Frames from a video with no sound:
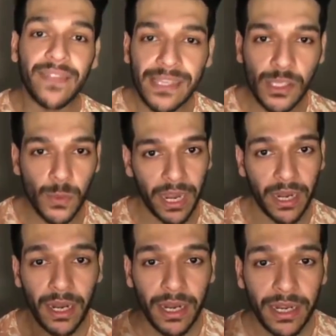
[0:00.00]
And this is
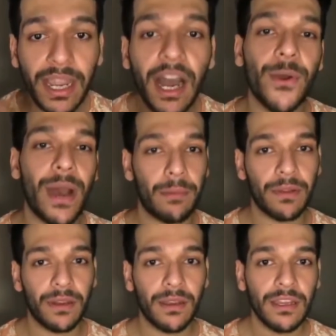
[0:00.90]
where Digado
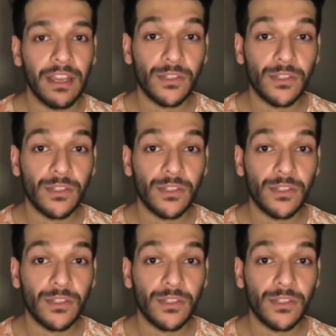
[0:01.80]
happened.